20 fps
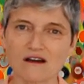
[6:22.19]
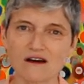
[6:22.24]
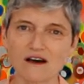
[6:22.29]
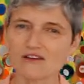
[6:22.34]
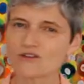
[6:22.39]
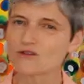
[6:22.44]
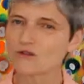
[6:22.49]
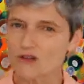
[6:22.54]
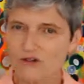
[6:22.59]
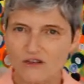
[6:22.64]

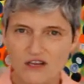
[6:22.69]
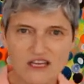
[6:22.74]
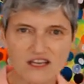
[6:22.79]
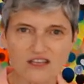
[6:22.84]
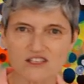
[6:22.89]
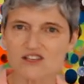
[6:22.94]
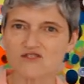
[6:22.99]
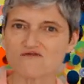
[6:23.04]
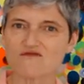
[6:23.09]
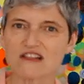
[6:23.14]
Are you
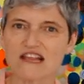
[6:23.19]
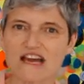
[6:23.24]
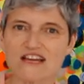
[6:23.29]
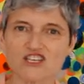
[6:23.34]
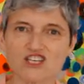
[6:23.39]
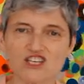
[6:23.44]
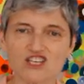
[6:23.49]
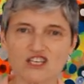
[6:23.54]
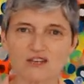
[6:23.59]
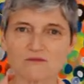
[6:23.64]
looking at a
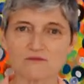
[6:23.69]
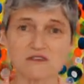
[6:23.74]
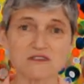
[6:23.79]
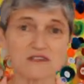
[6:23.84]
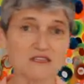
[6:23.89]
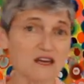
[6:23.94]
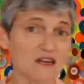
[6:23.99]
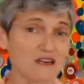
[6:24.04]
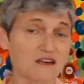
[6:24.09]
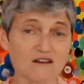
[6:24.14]
relationship and
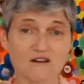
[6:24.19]
saying,